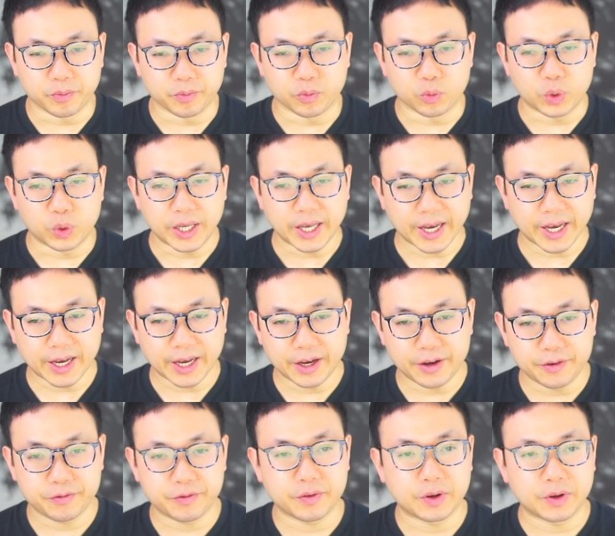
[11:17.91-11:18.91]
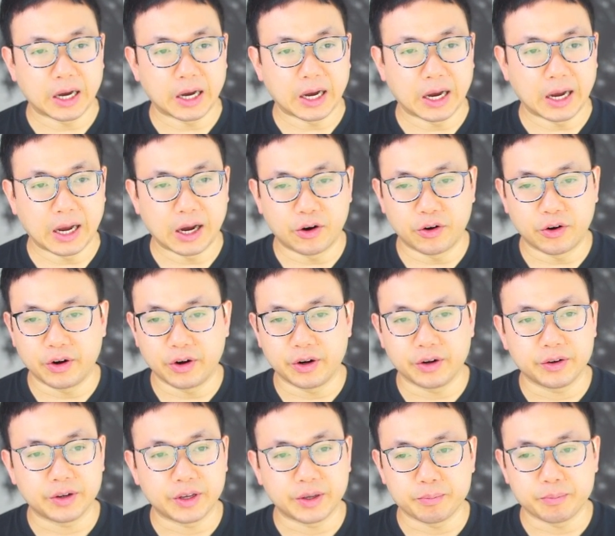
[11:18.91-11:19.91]
we have
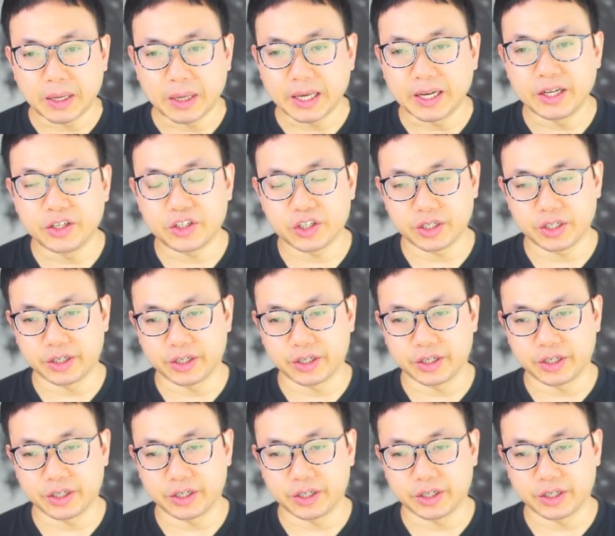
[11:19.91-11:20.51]
our main agent